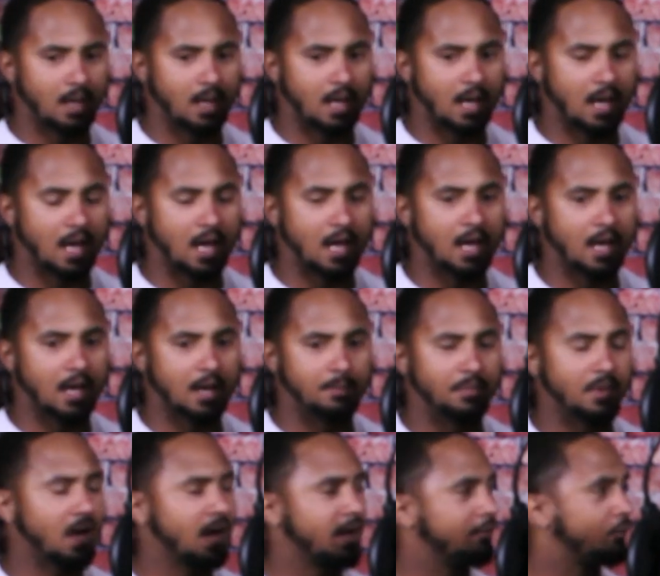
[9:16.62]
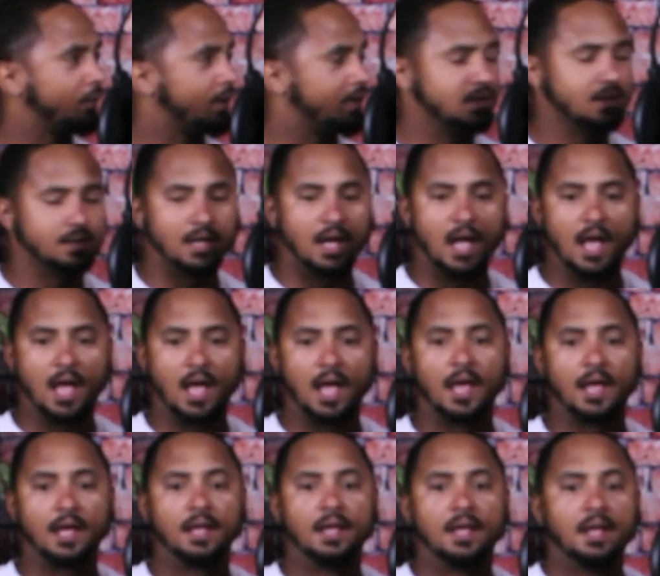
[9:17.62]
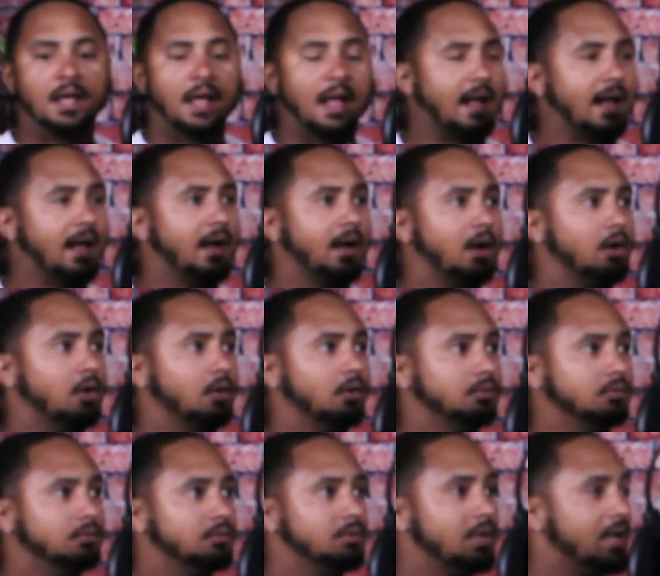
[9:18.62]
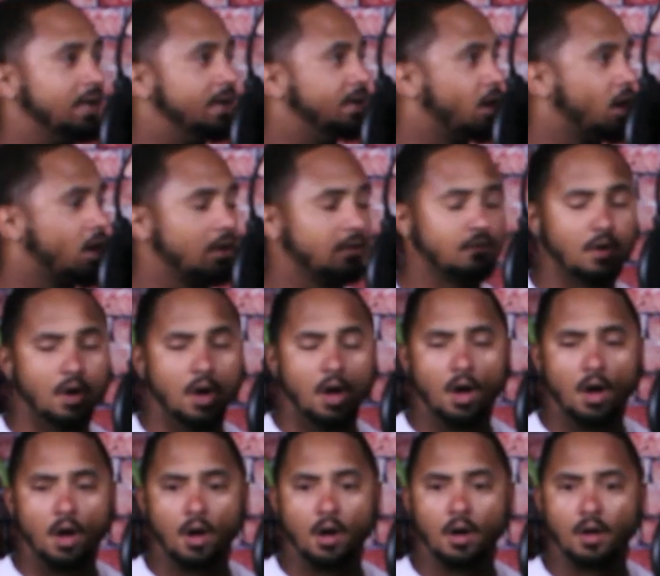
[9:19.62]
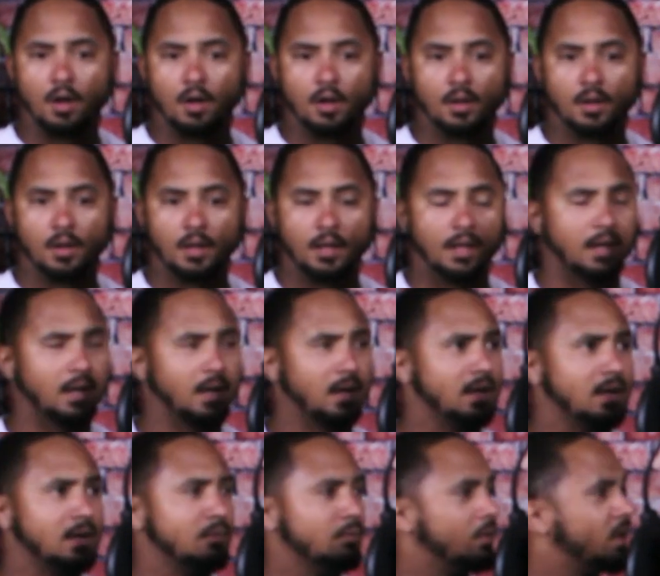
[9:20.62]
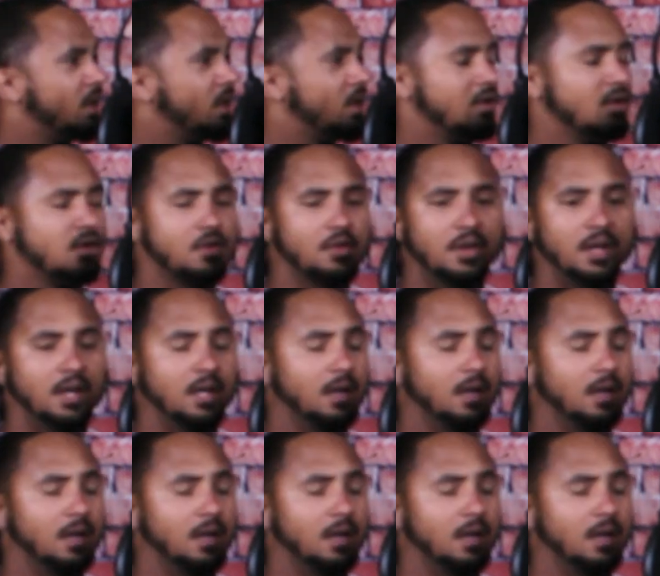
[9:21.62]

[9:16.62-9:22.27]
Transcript: I'm not afraid to die, I'll end all of y'all, and one other thing.